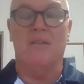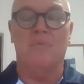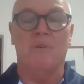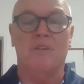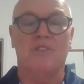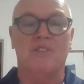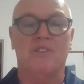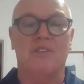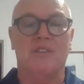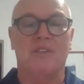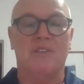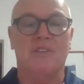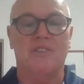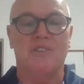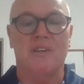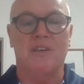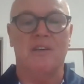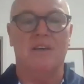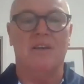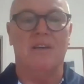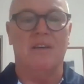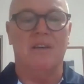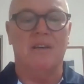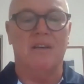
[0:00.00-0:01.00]
which is
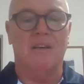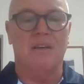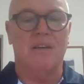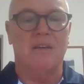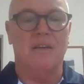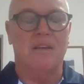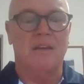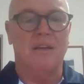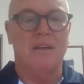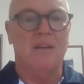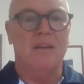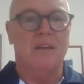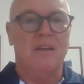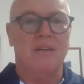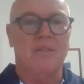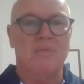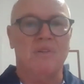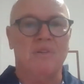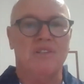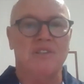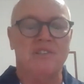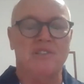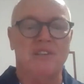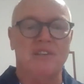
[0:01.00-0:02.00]

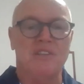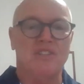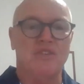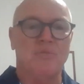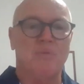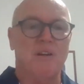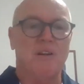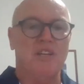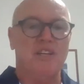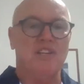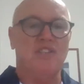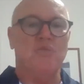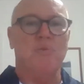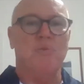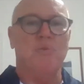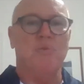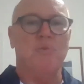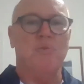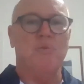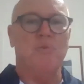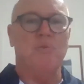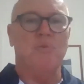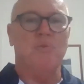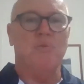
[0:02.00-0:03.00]
in
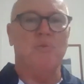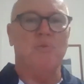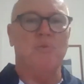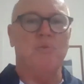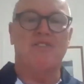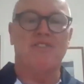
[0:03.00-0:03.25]
2025.